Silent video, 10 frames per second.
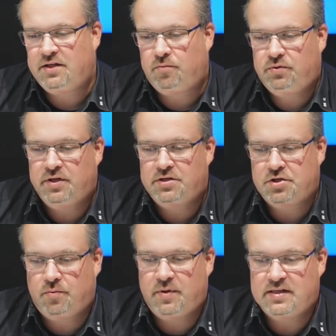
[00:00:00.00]
your print
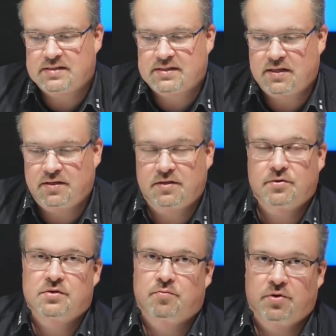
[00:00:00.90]
shop and send it
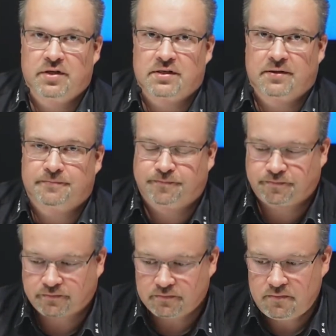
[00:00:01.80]
to the printer.
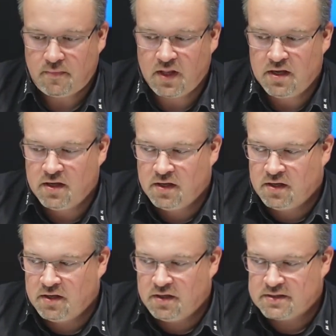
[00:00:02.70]

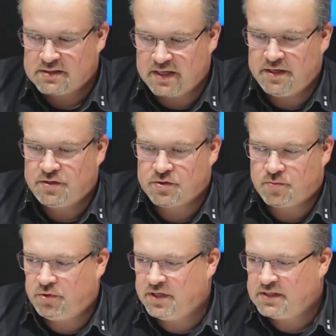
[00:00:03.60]
Send it to
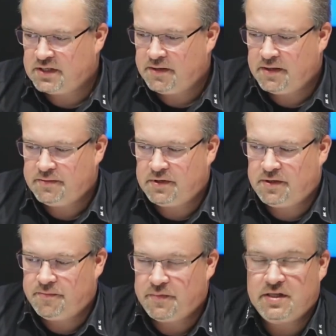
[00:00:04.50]
the printer
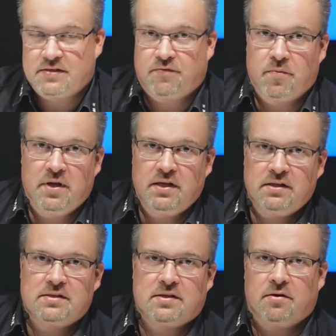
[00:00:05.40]
means for
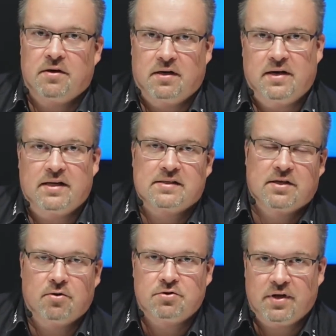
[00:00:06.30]
me, so let us
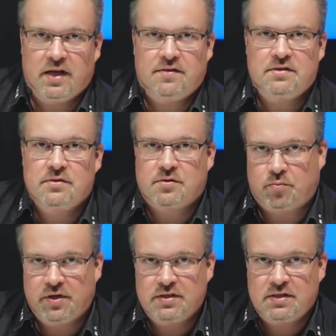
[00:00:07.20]
go together to the
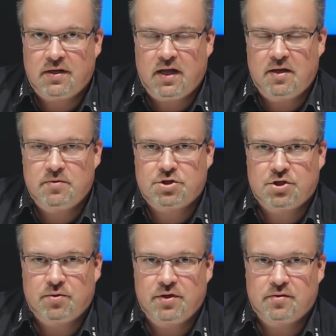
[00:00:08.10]
printer. I will
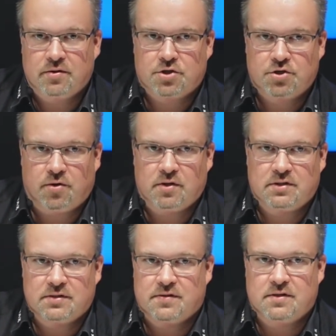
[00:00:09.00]
show you
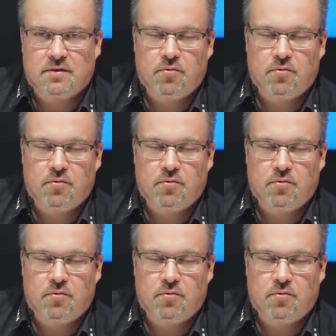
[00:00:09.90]
short the